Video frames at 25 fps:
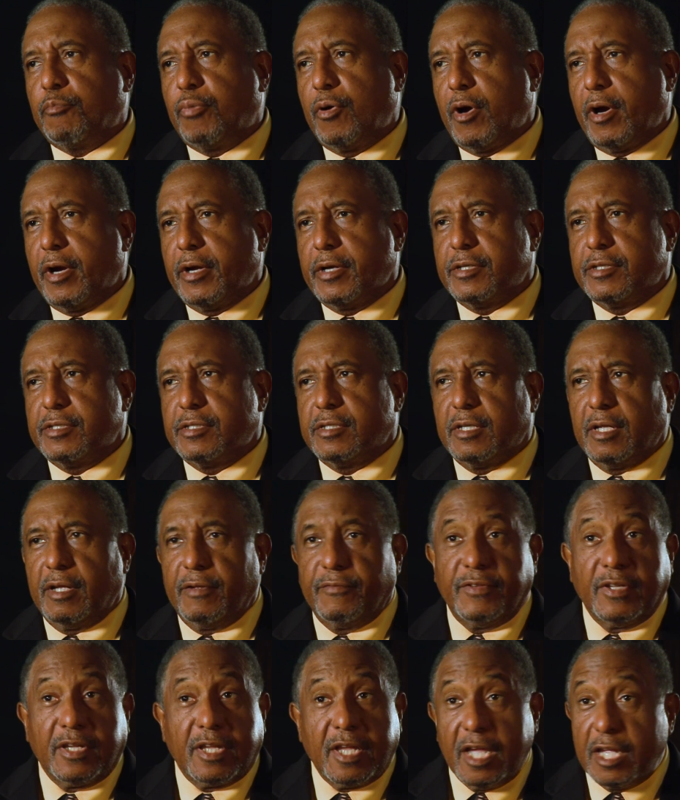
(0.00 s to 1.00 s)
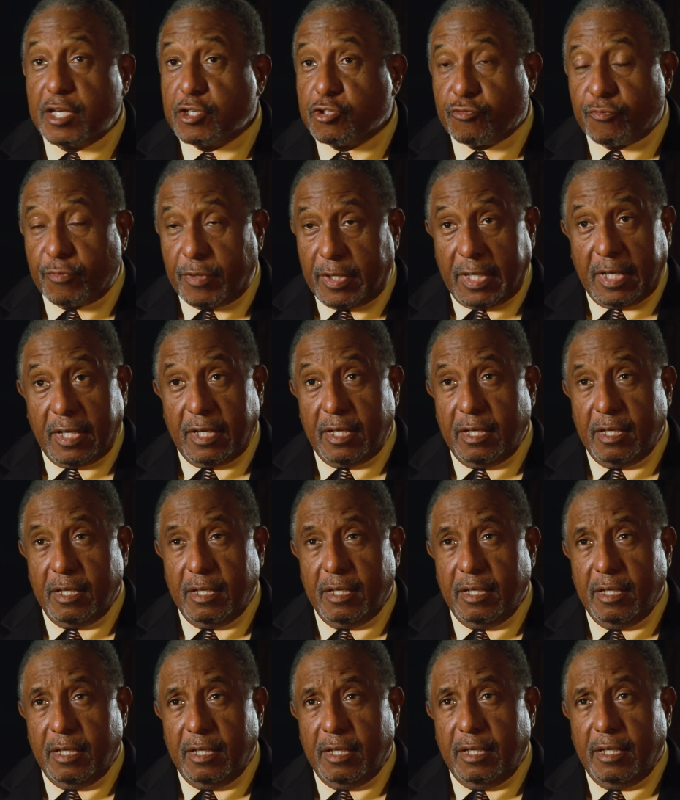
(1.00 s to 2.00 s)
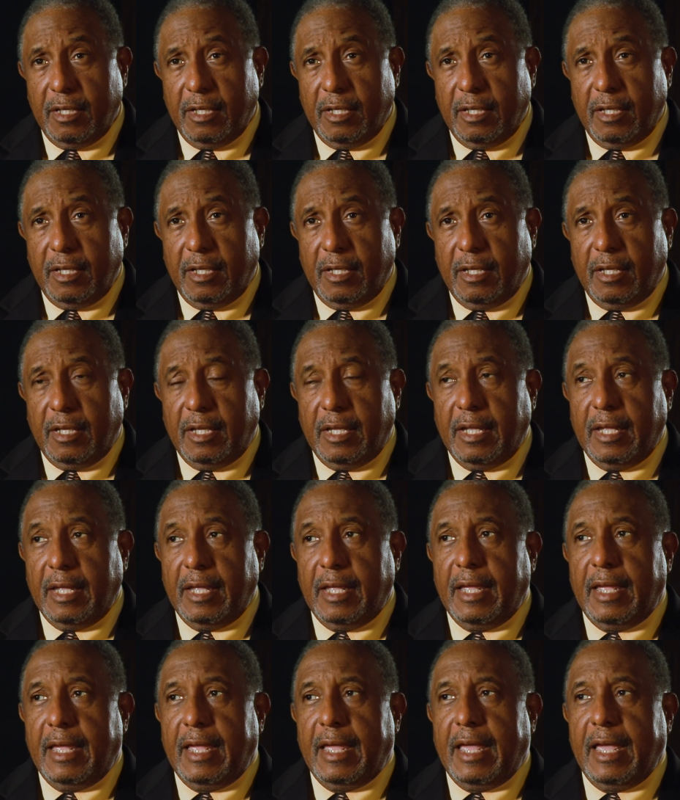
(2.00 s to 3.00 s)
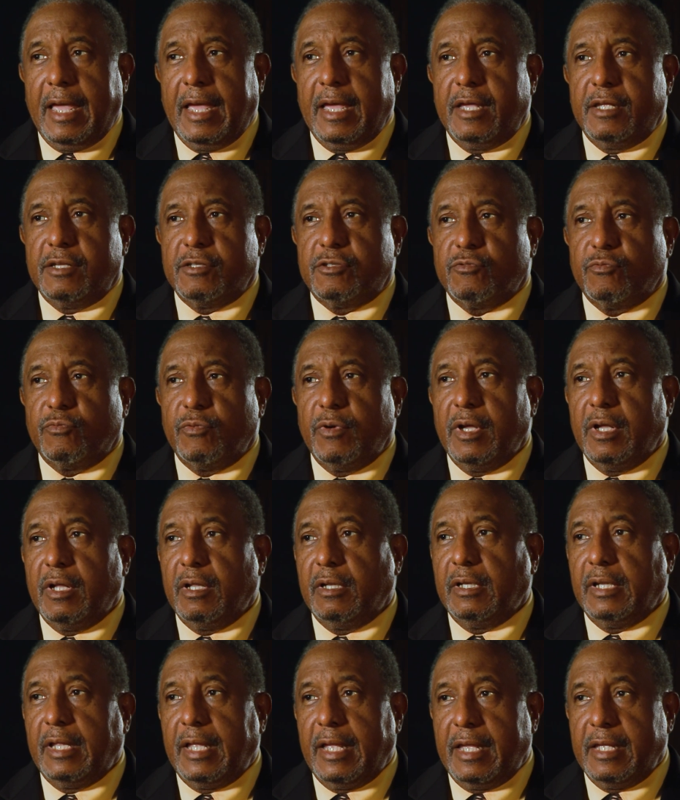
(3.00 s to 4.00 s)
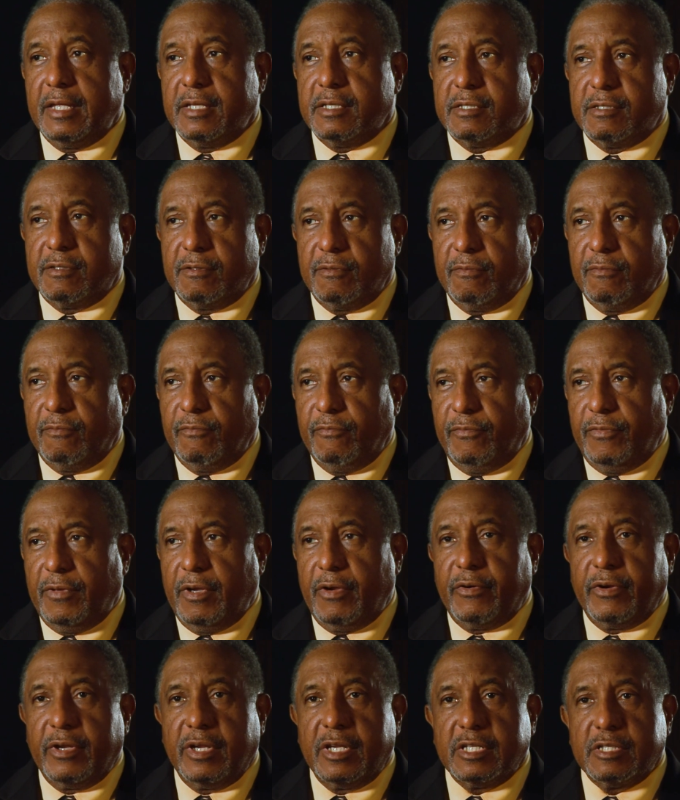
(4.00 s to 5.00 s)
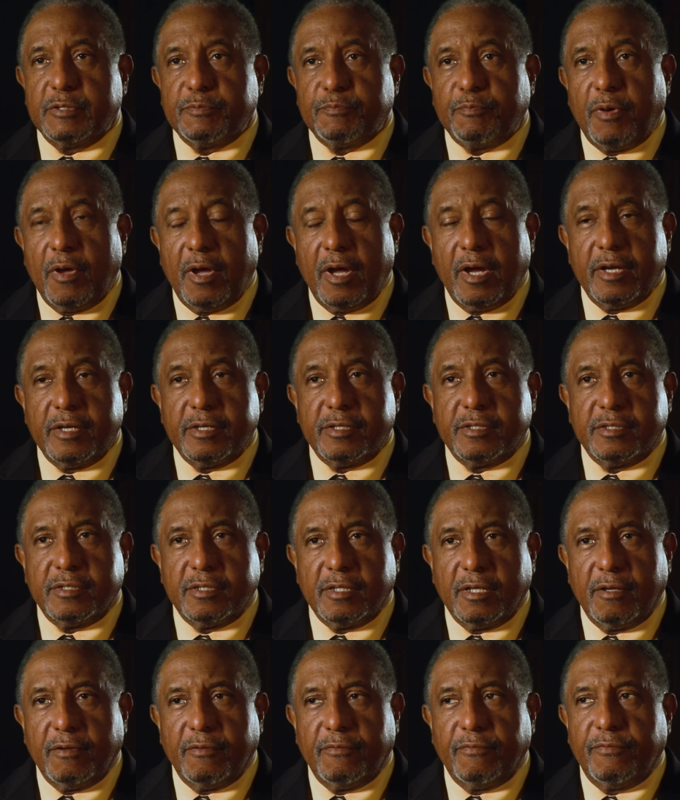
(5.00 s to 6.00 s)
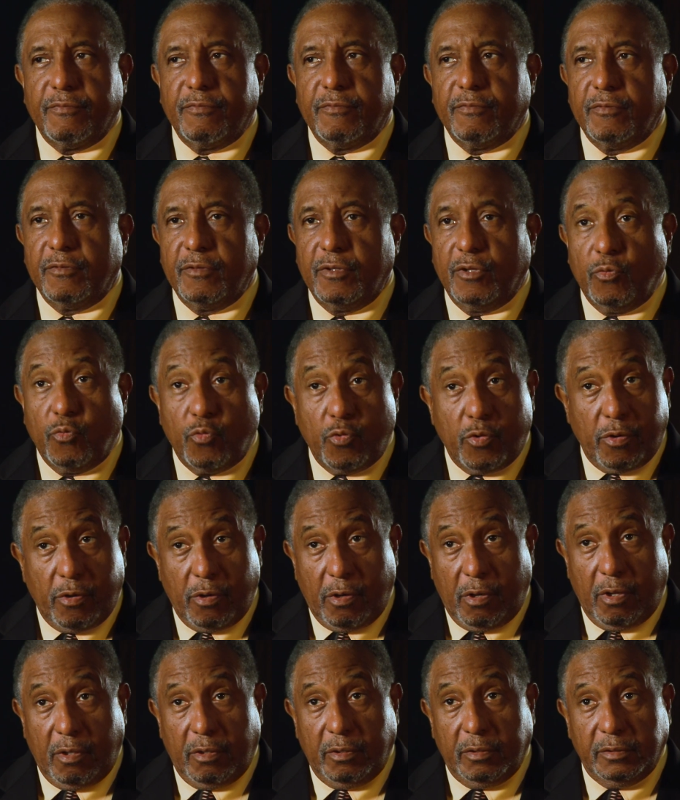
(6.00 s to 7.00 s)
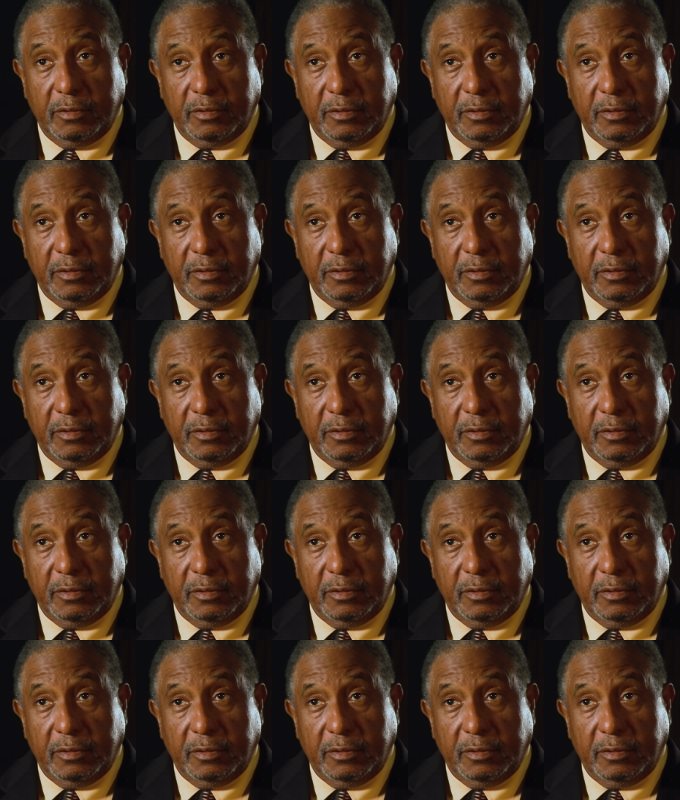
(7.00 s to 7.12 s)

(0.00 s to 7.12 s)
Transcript: parts of the country, as well as various parts of the world.